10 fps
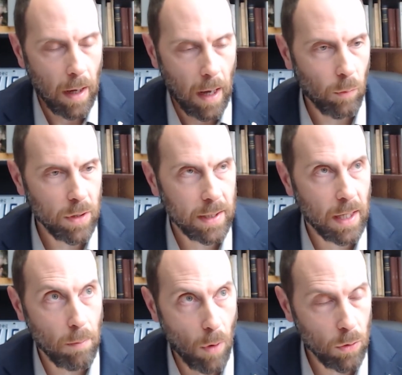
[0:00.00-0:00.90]
I would say
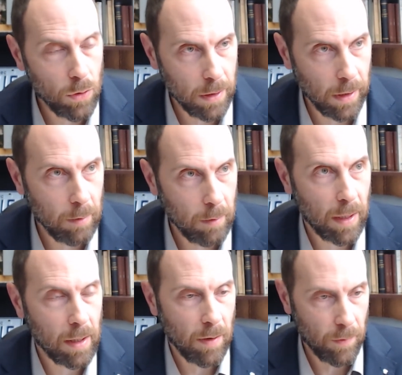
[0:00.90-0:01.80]
mostly
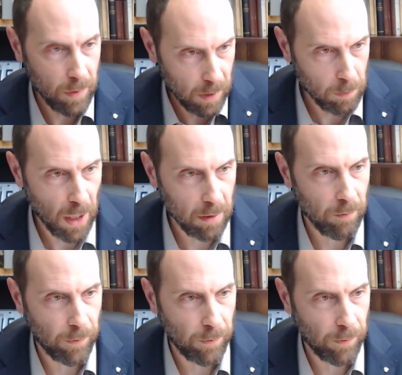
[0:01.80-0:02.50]
because of a subjective